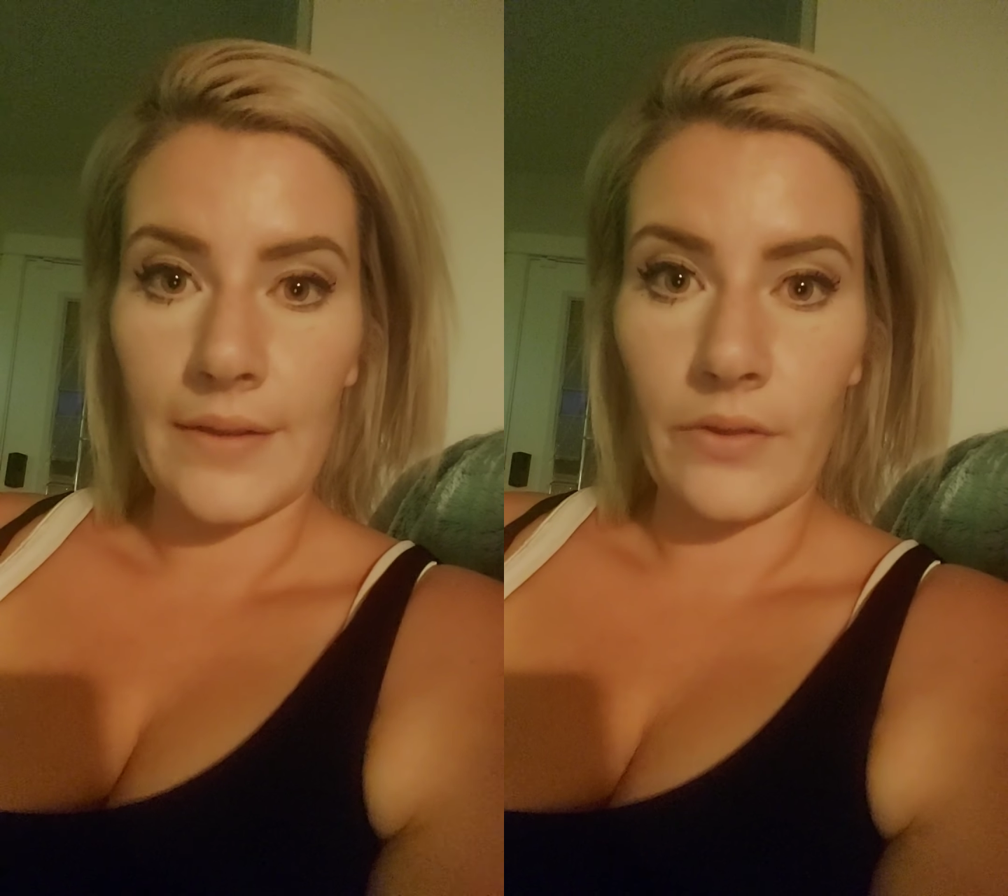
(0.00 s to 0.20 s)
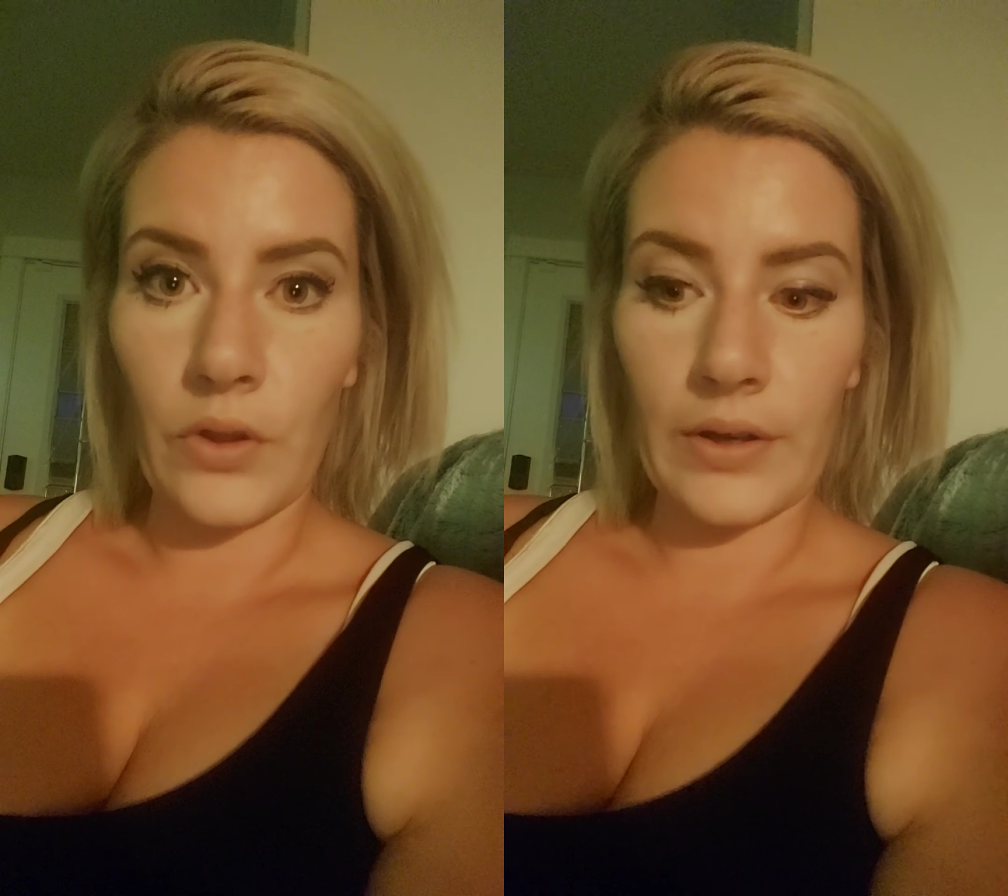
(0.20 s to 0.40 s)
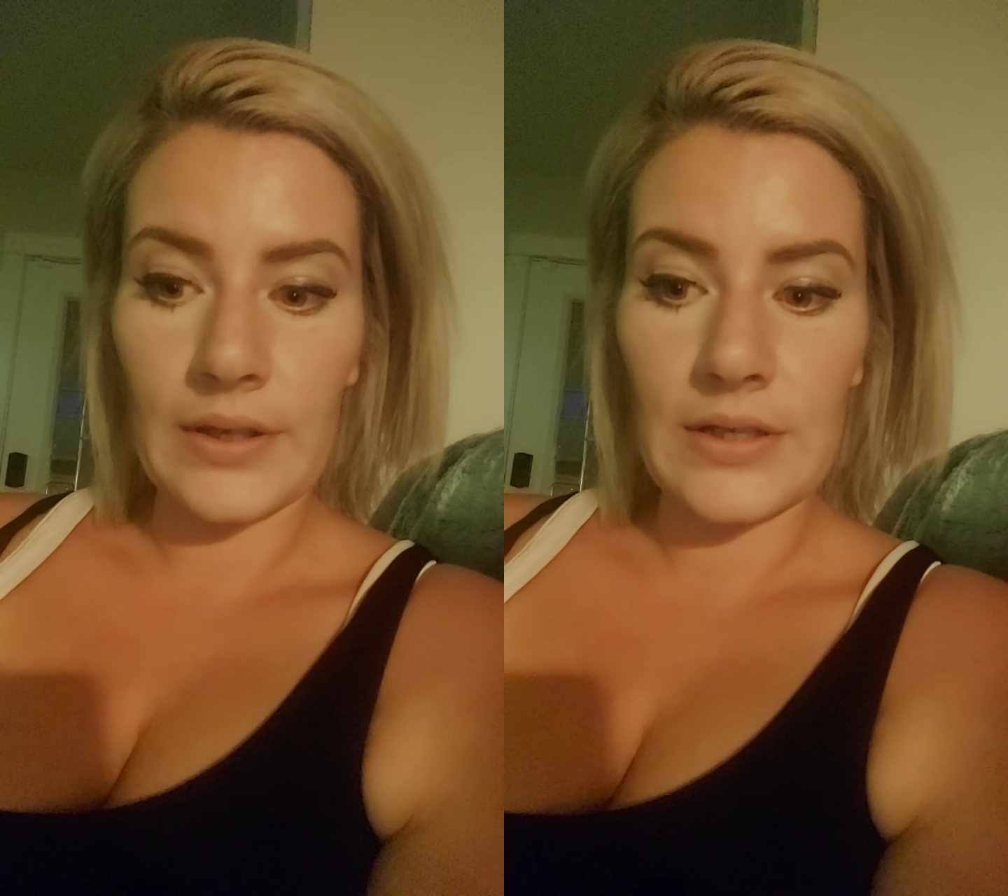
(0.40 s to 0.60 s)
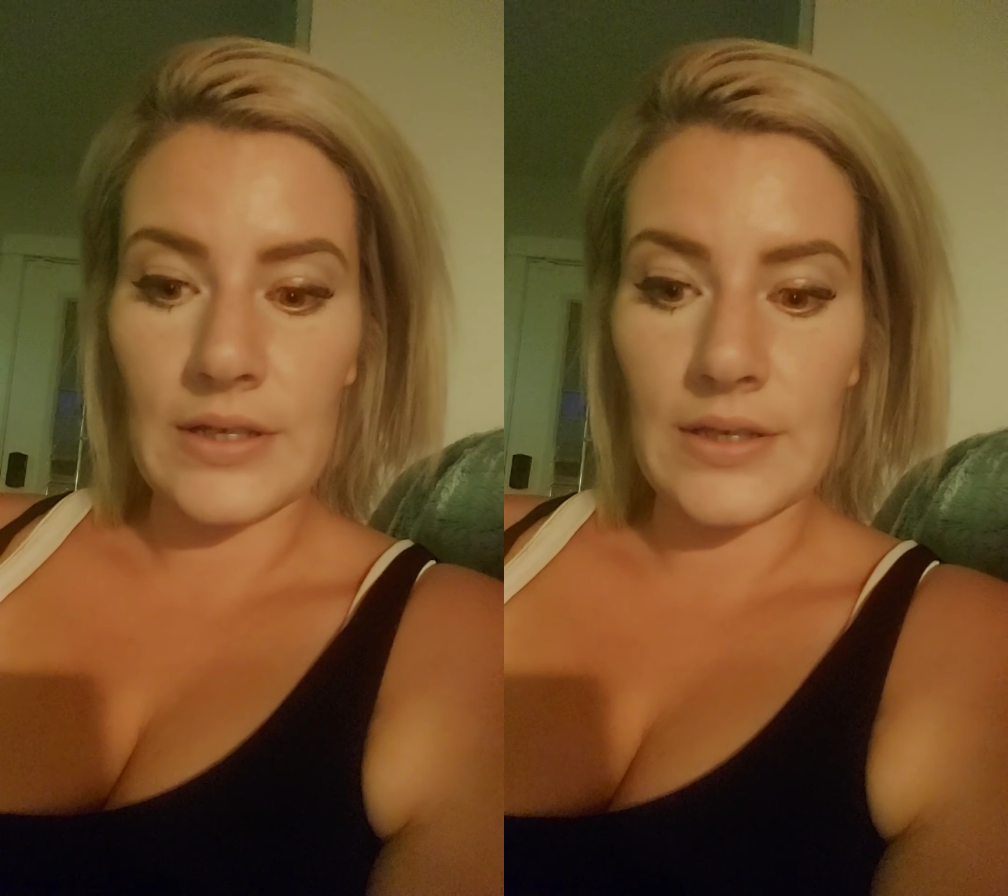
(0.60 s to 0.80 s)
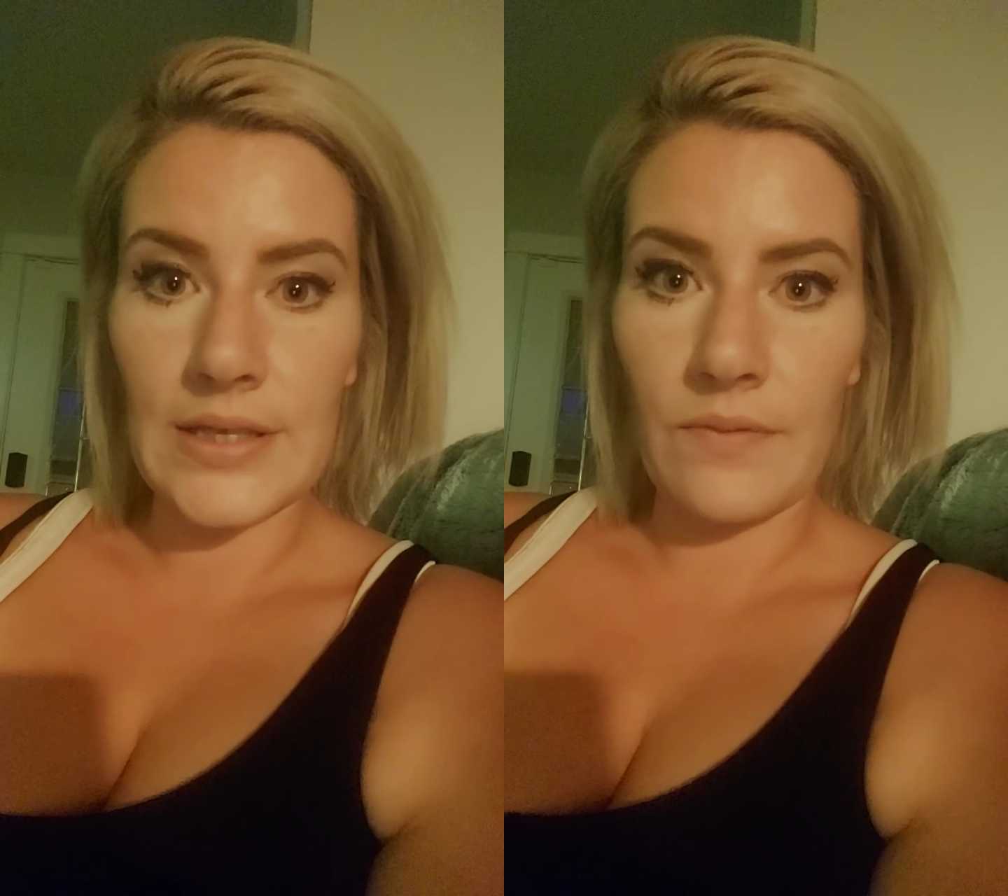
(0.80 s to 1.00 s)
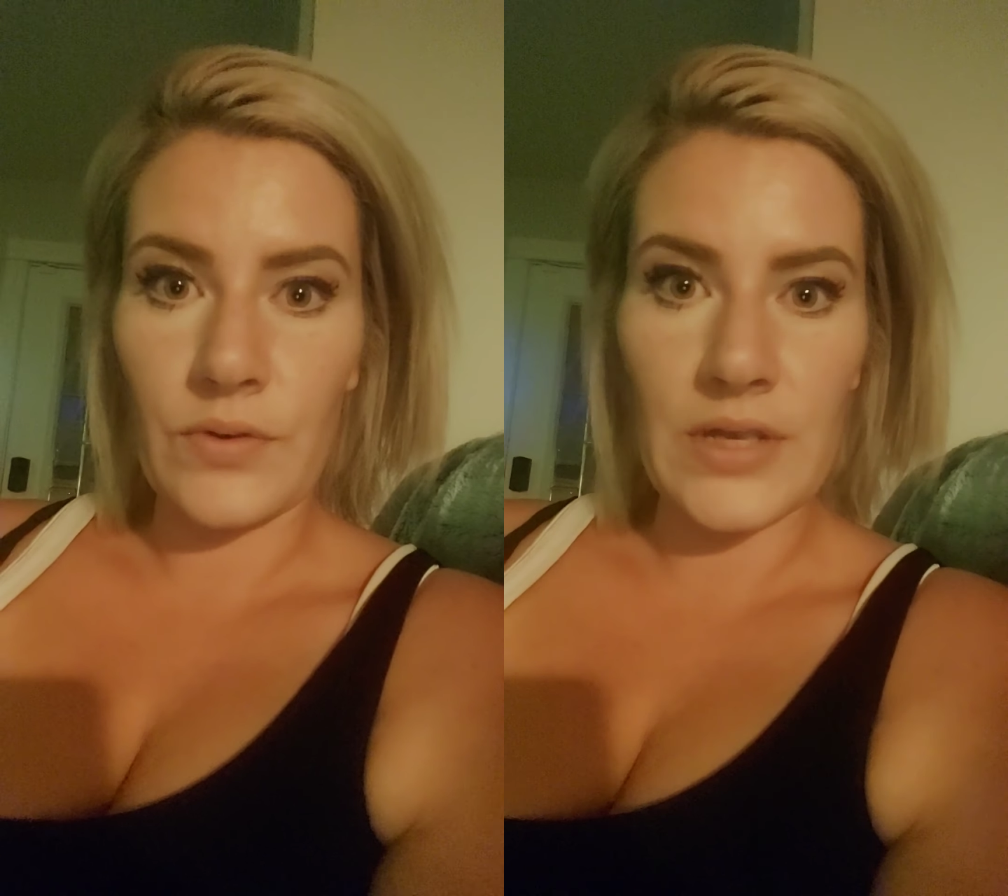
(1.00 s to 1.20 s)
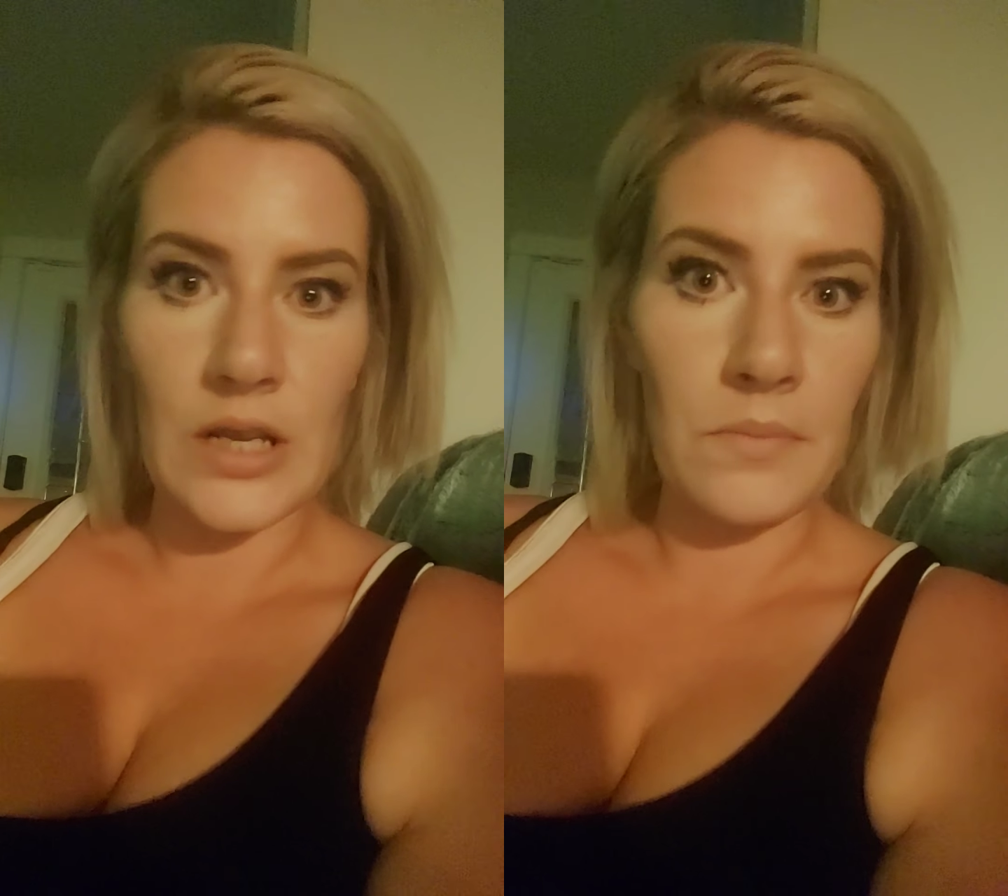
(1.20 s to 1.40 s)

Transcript: look to see if there's any